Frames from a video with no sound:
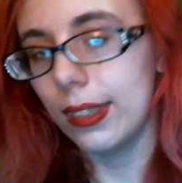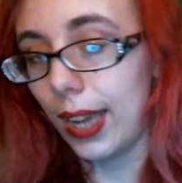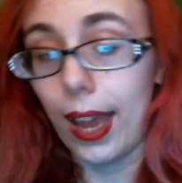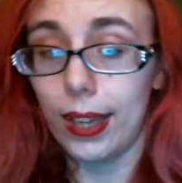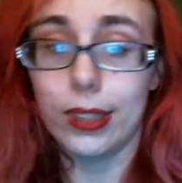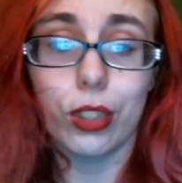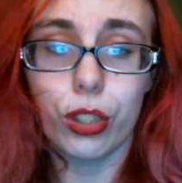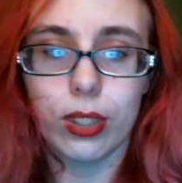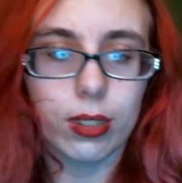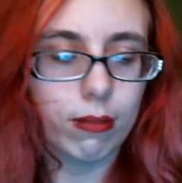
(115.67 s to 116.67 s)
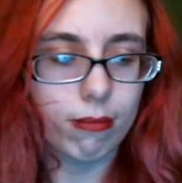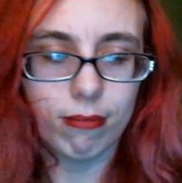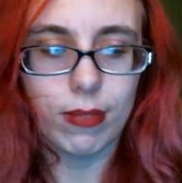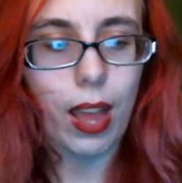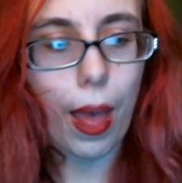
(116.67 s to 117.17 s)
yeah, it's just
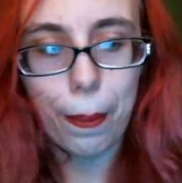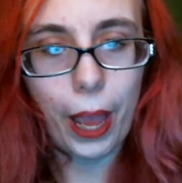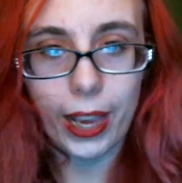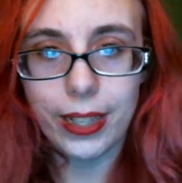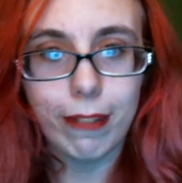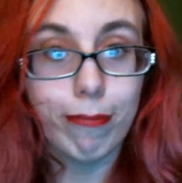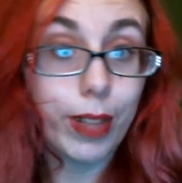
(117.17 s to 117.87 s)
a pain.